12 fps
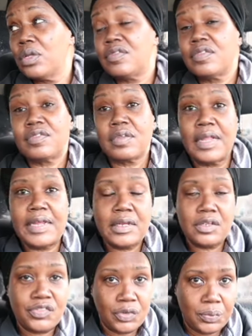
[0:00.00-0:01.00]
is this
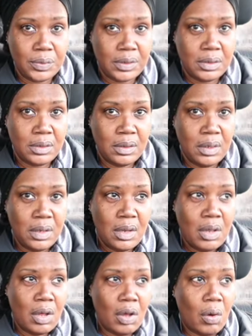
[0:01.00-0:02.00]
lady doing
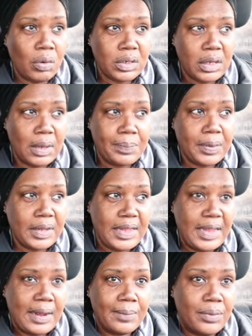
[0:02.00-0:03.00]
holding up a
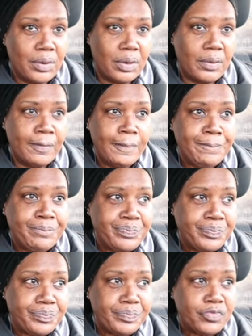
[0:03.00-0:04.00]
camera,
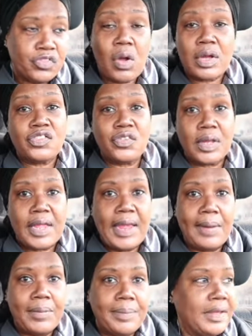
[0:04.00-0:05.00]
talking to a
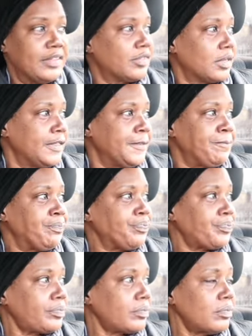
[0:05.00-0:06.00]
camera basically?
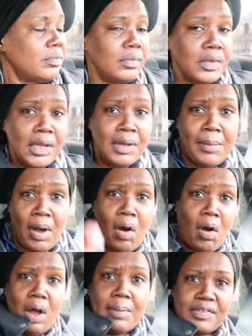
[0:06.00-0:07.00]
And my
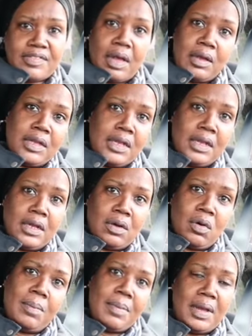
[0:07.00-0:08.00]
arm is out here
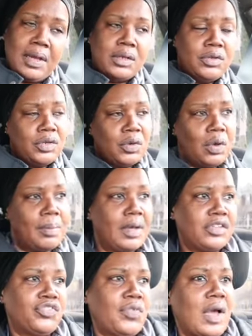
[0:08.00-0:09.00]
on my, you know, on
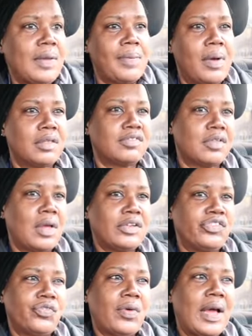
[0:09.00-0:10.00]
my tripod. So I
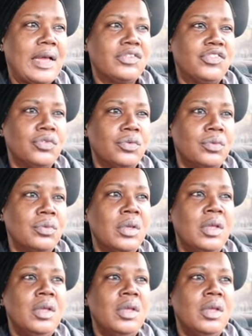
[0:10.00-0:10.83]
try to